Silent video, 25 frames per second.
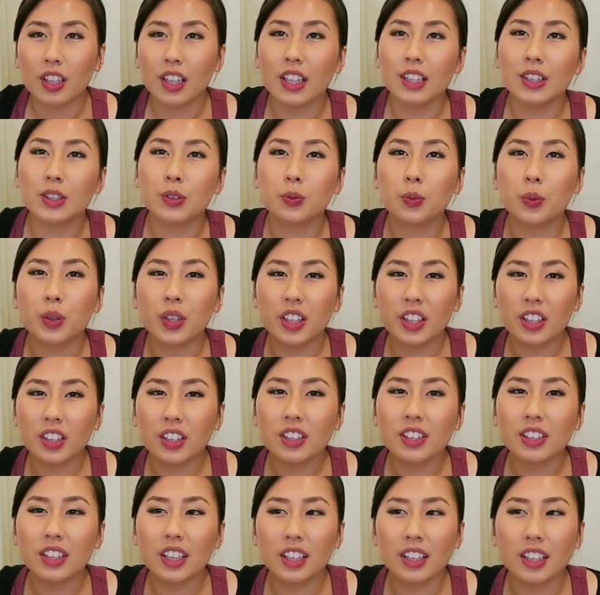it's
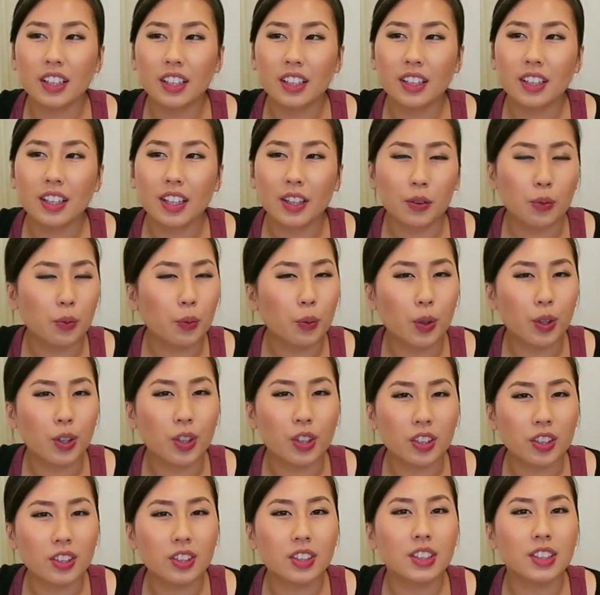weird, yet it like
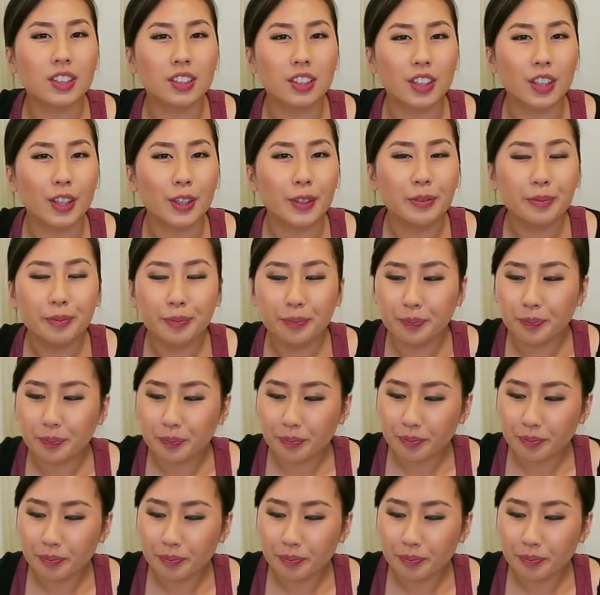works, you know?